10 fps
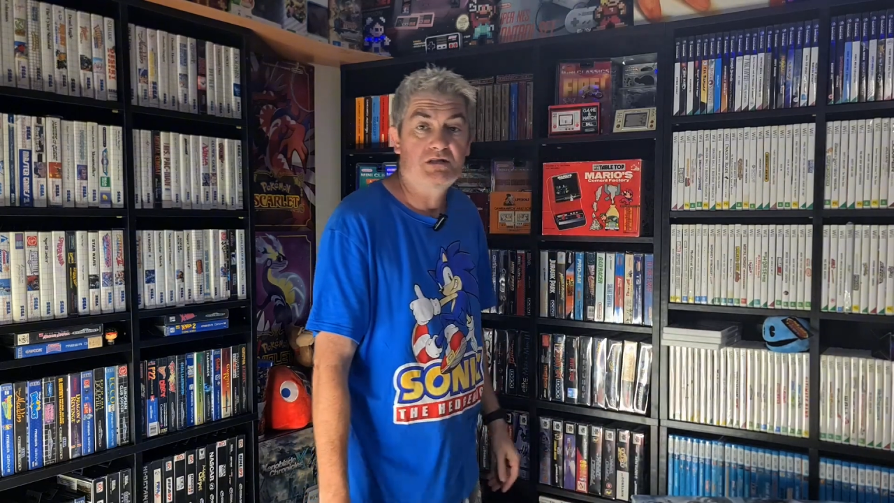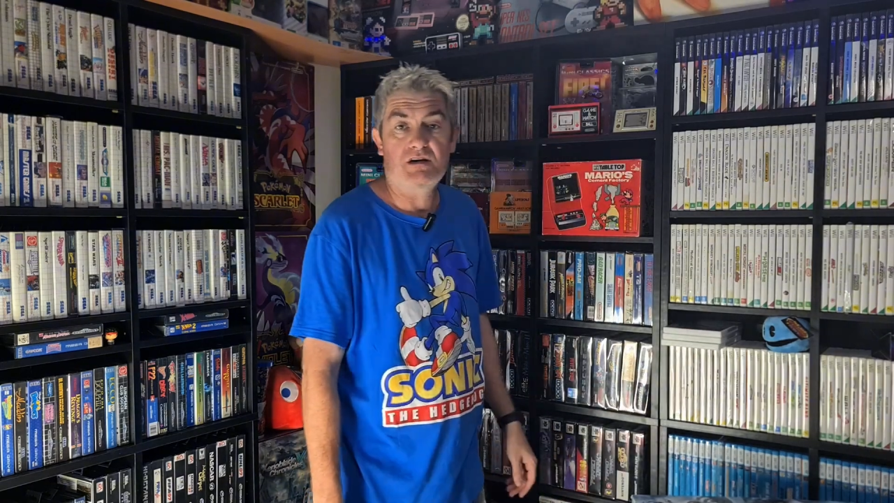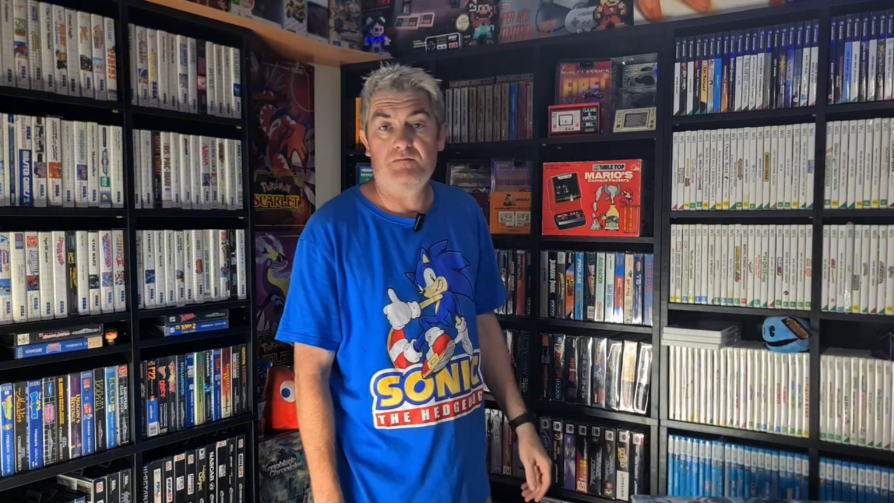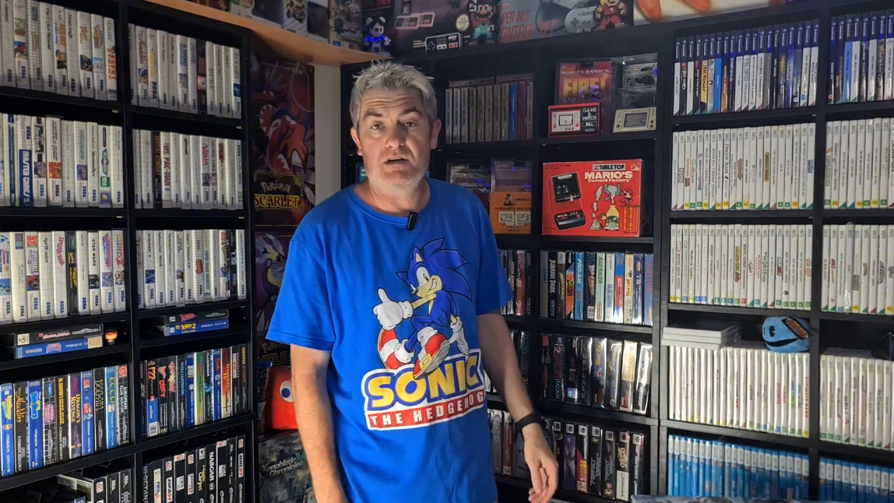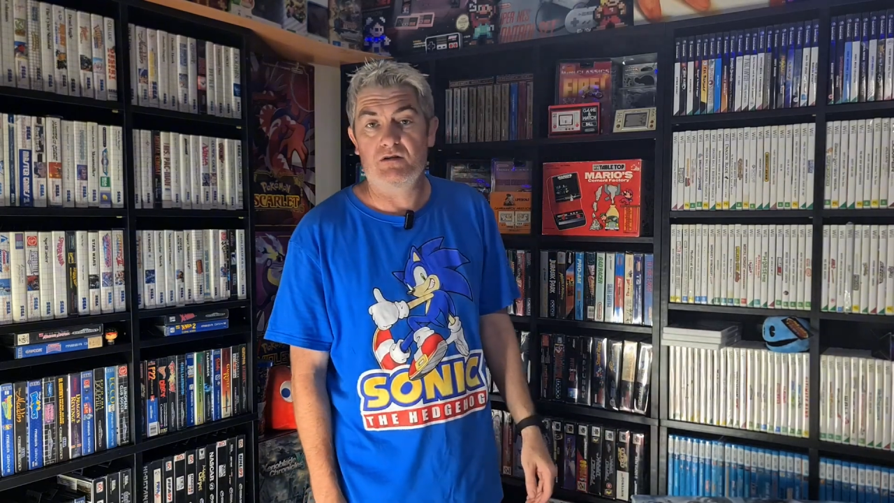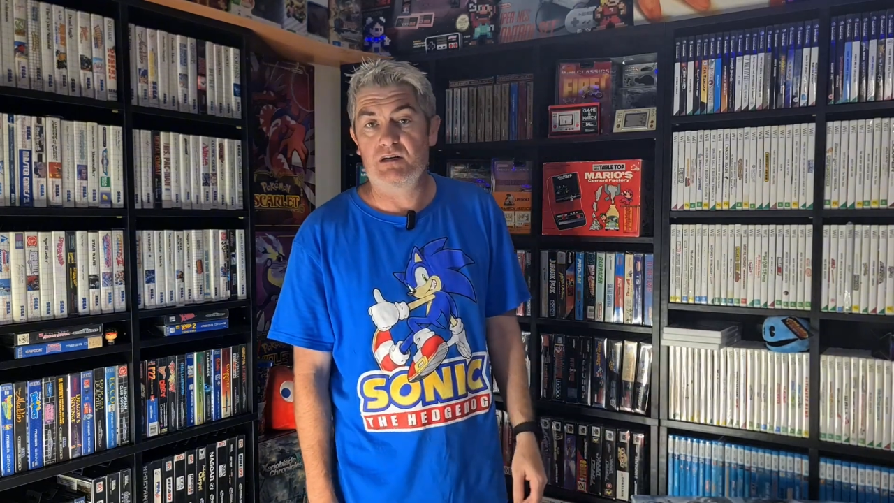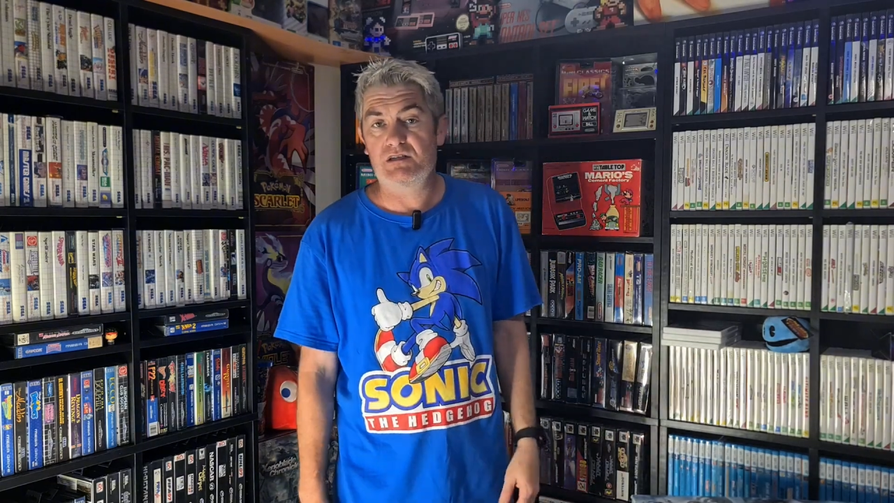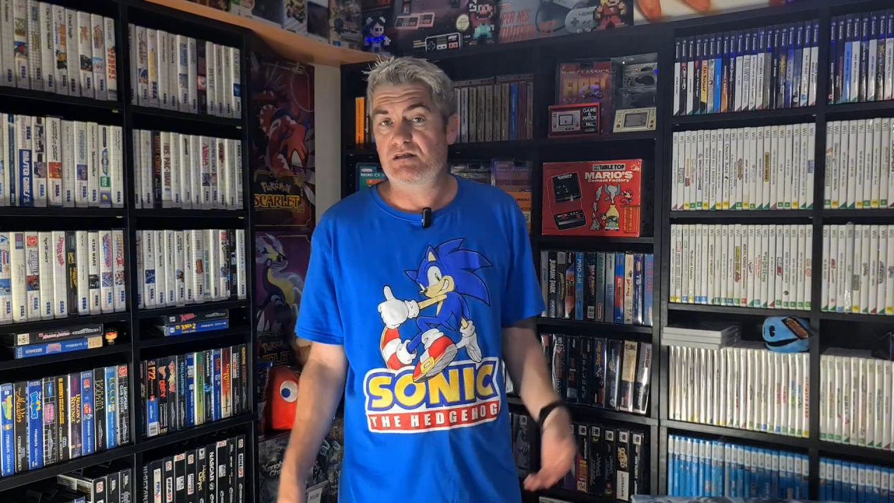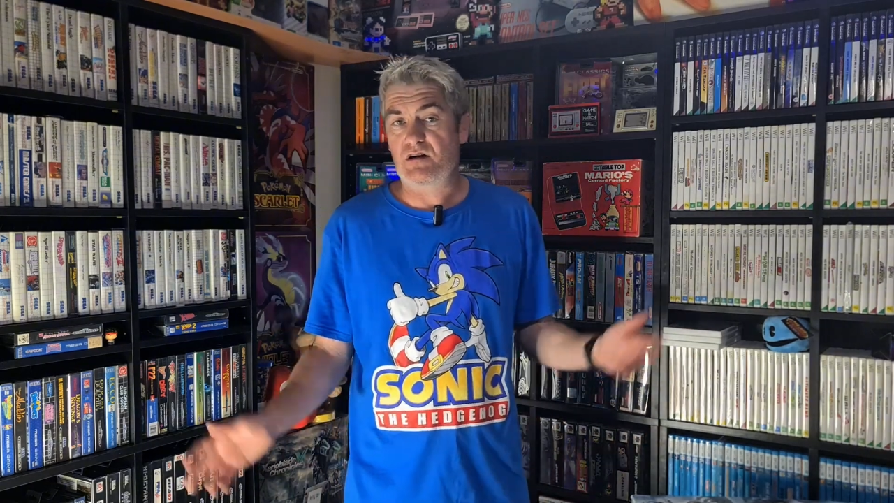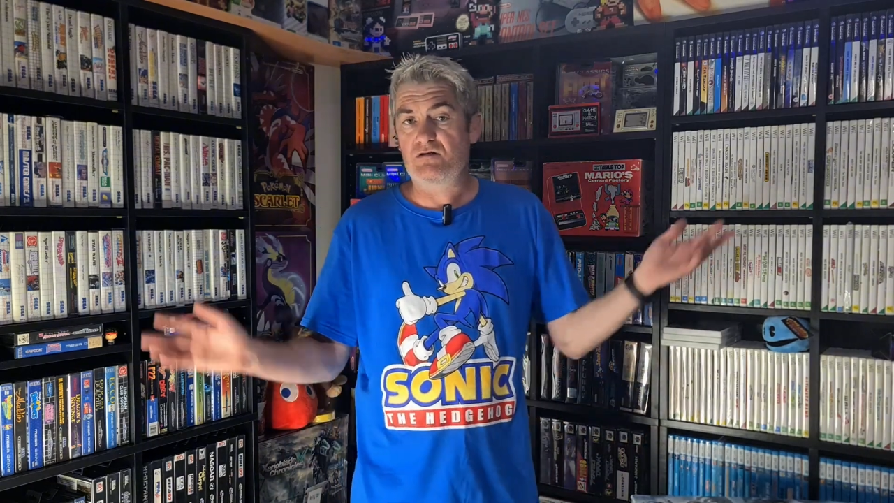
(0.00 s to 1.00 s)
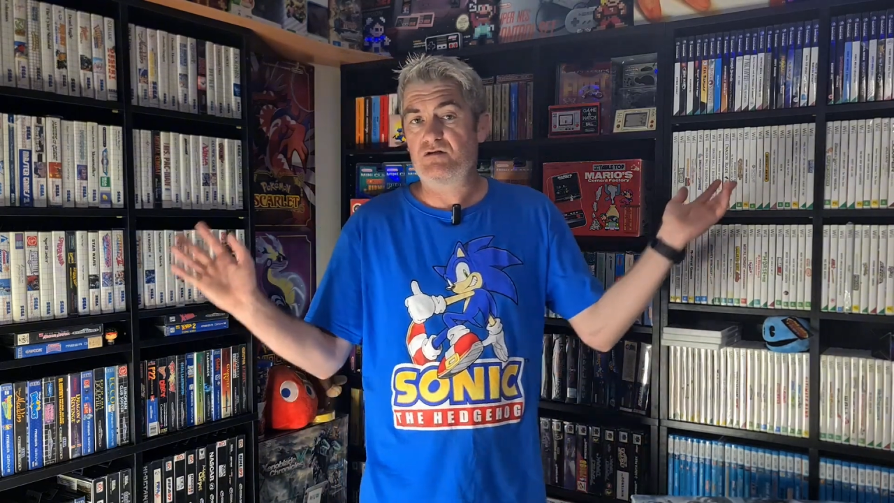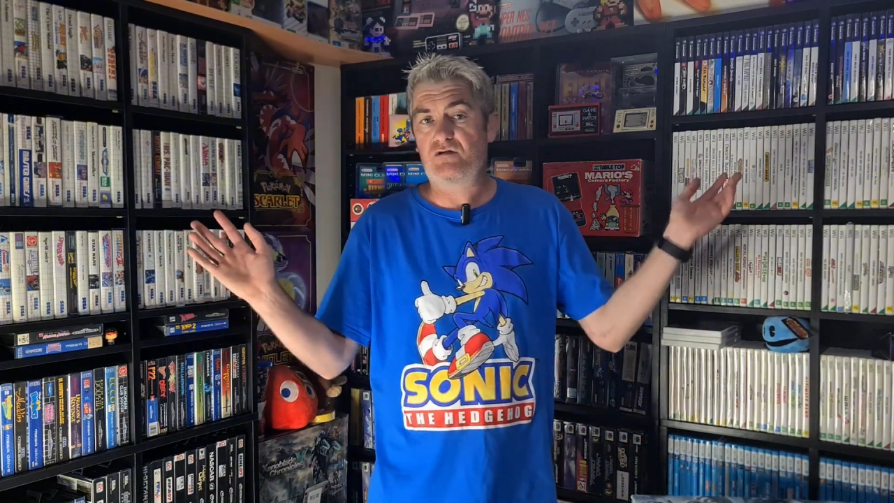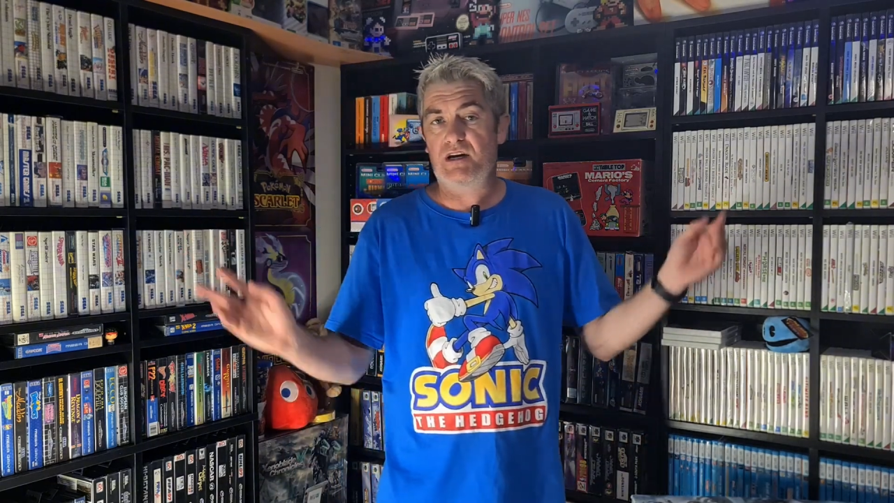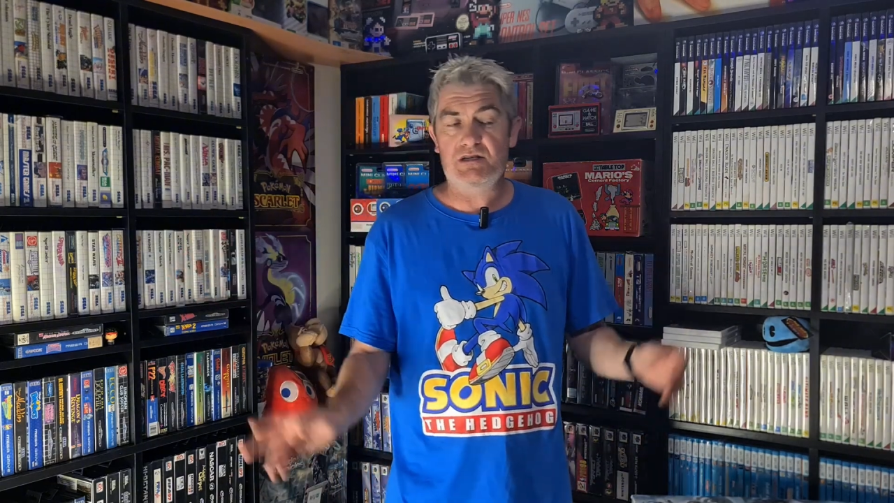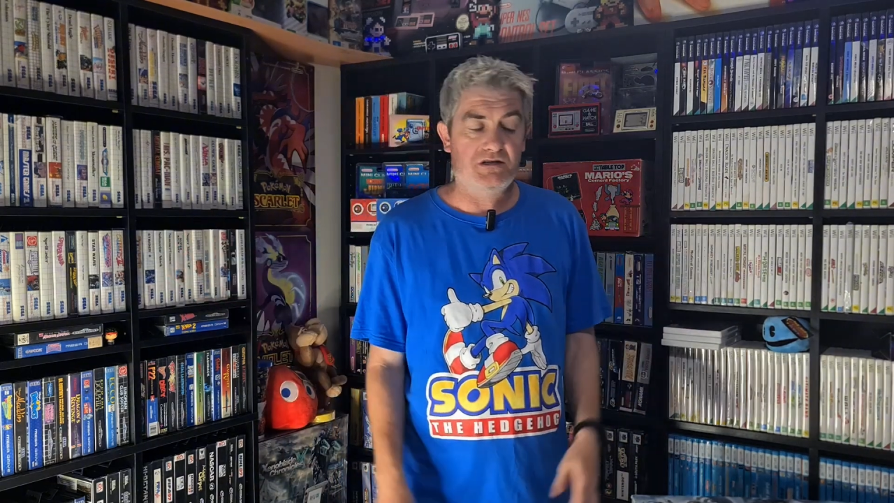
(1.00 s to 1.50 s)
because I'm literally just going too
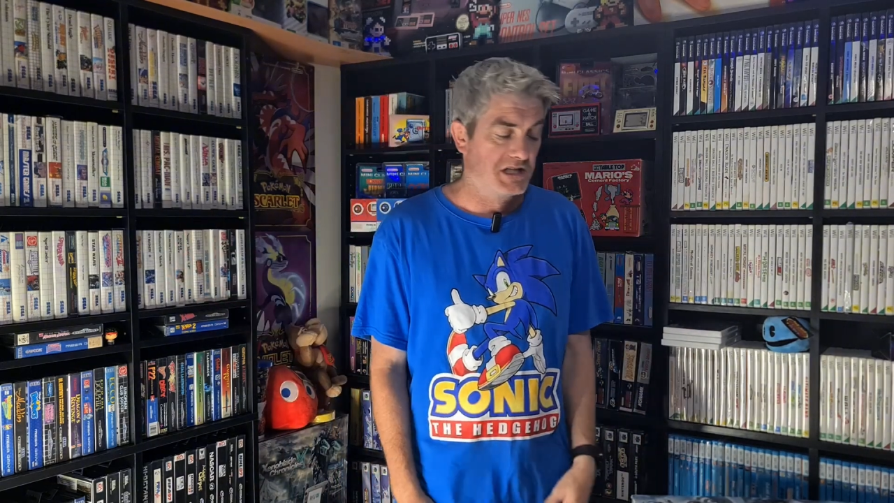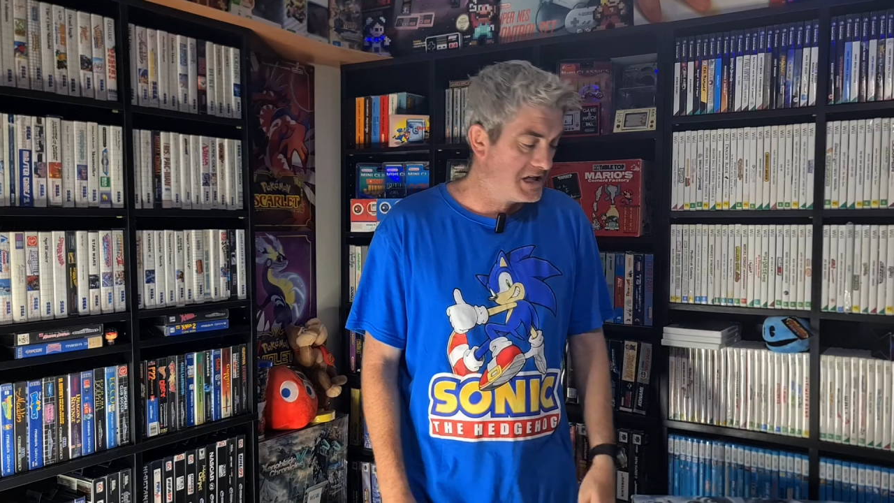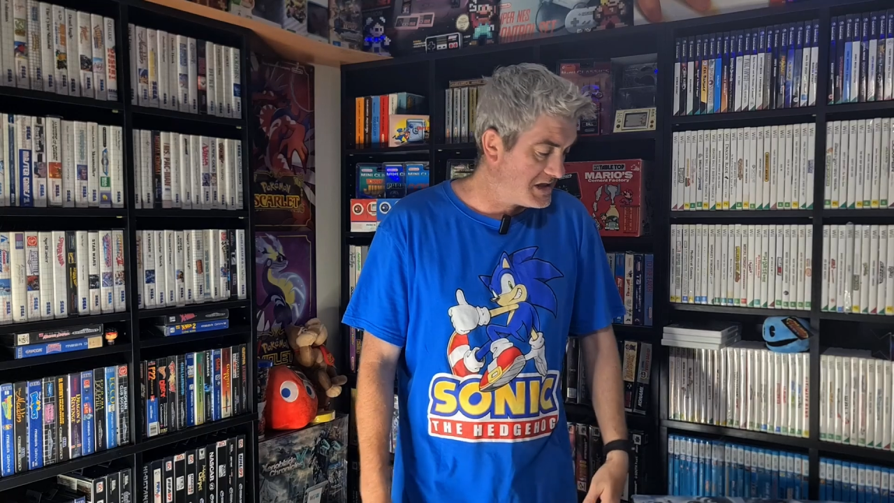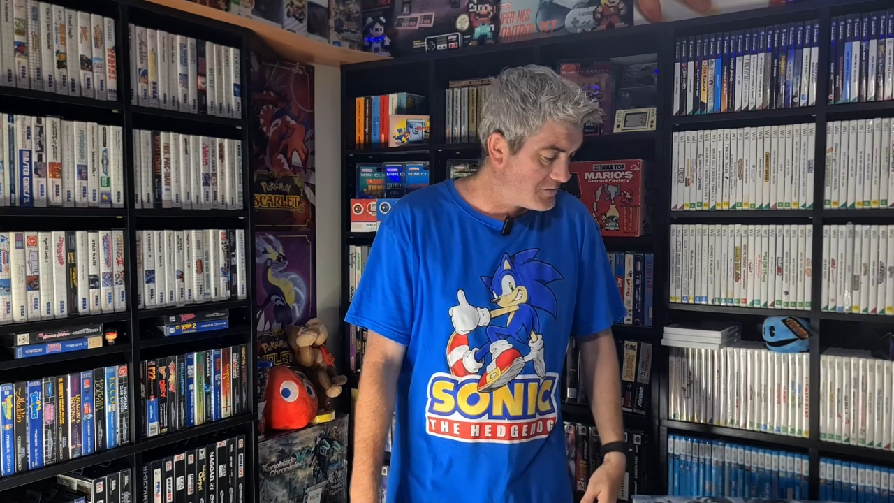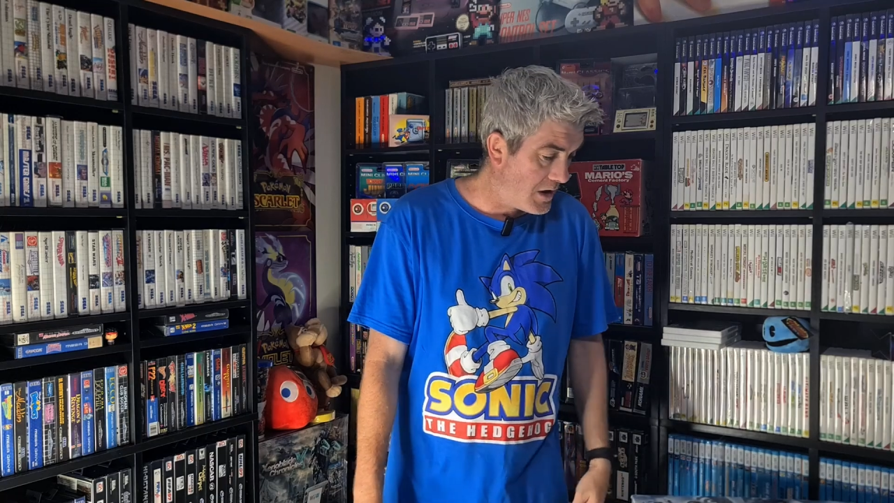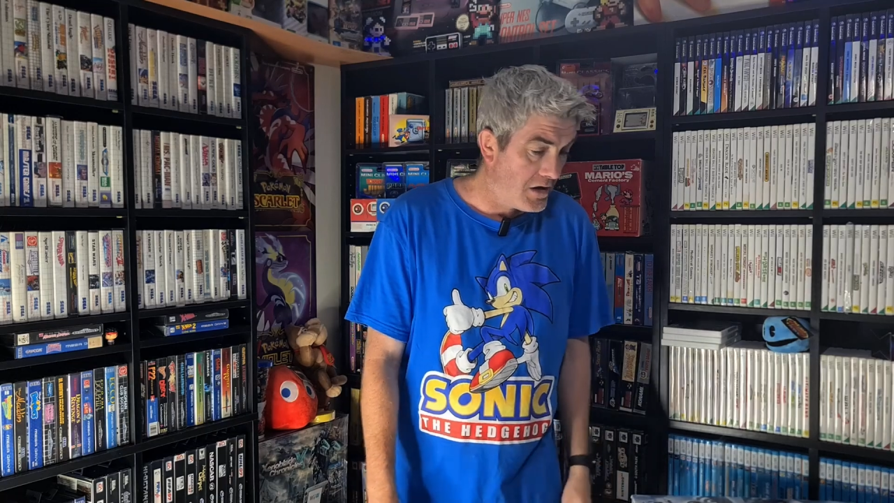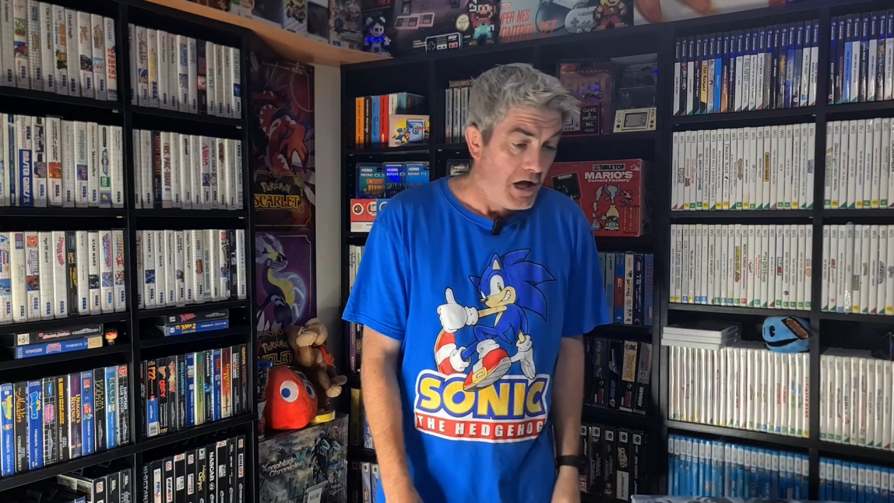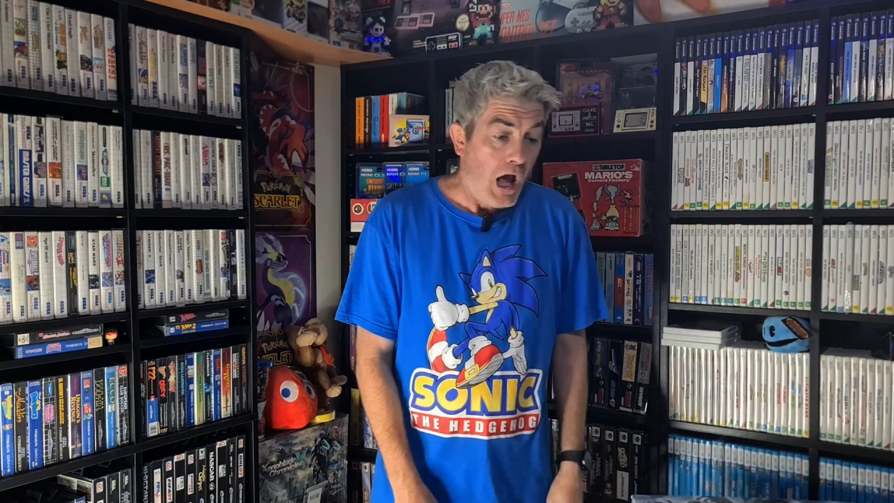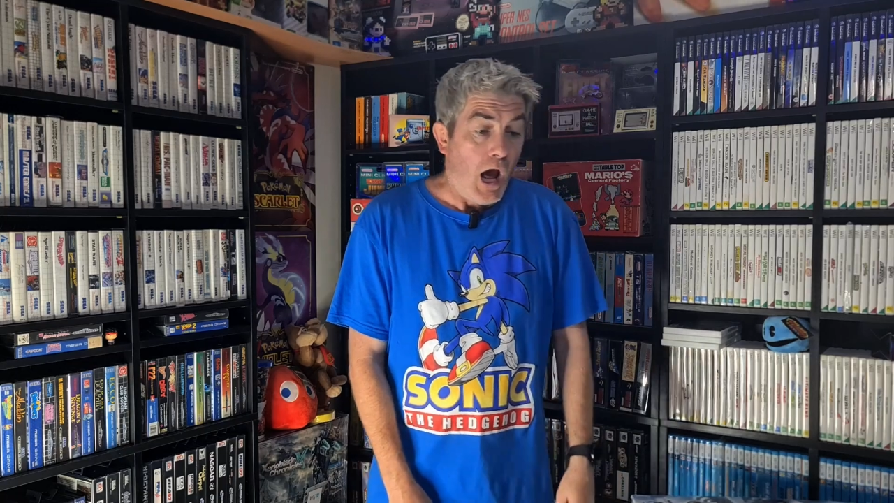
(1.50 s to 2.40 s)
crazy on DS as well.